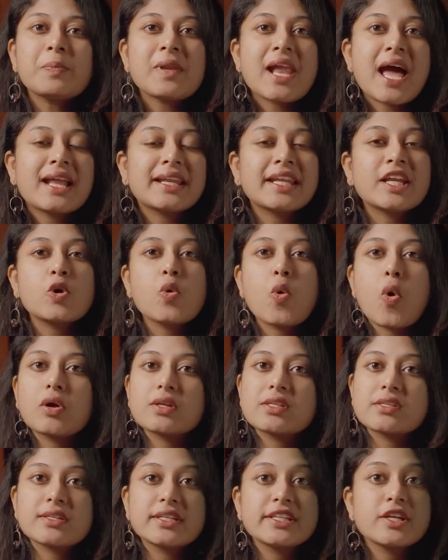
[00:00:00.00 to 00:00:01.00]
planning
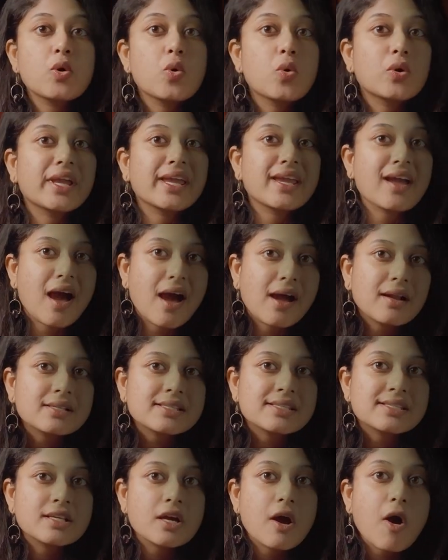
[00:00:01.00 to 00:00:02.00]
quarterly
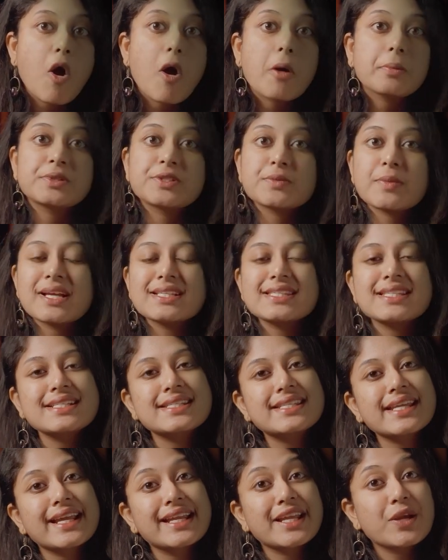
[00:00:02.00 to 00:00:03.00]
OKRs, optimizing
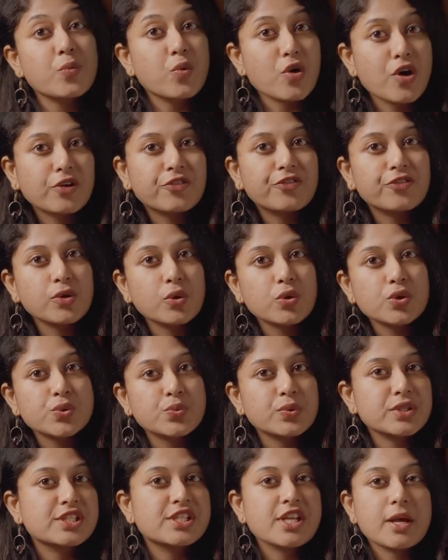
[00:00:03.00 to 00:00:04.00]
daily workflows
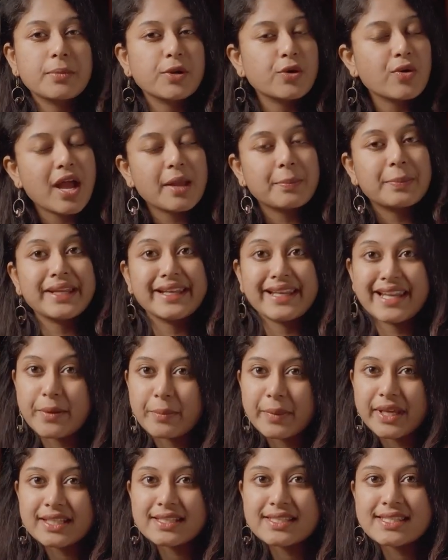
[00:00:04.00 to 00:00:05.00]
with WIP
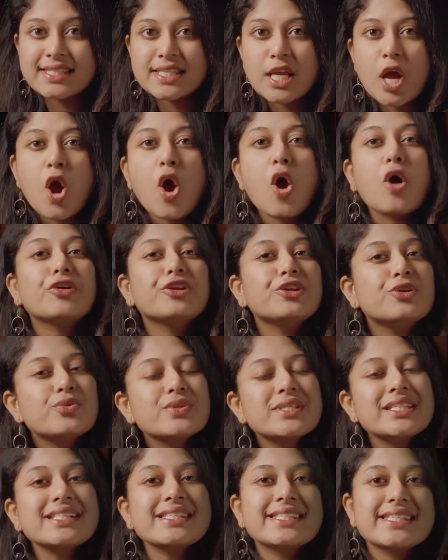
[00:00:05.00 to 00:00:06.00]
limits, or
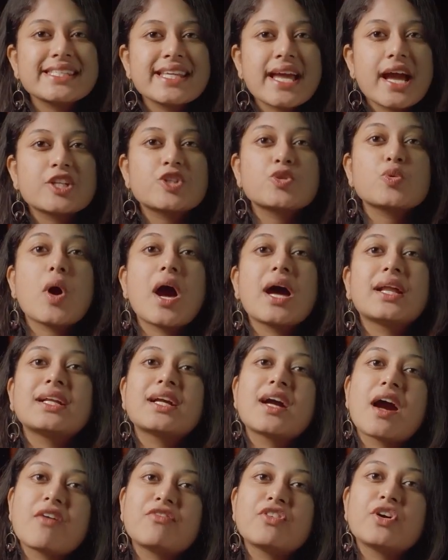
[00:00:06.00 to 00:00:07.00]
using Zia to
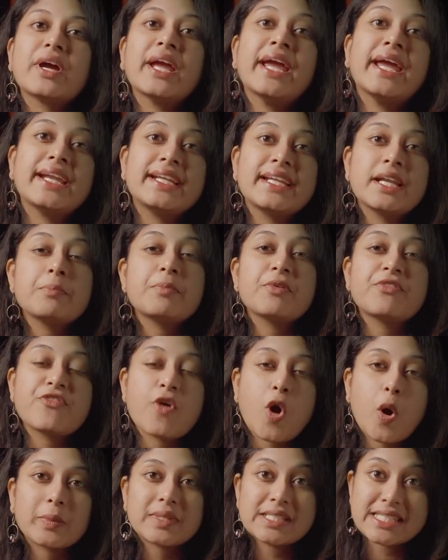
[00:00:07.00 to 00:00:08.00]
uncover hidden
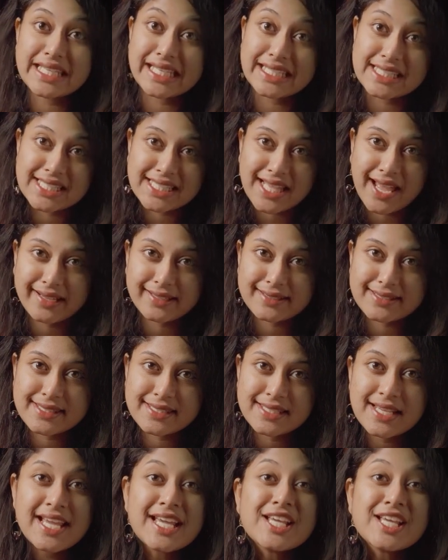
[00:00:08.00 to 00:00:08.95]
performance insights,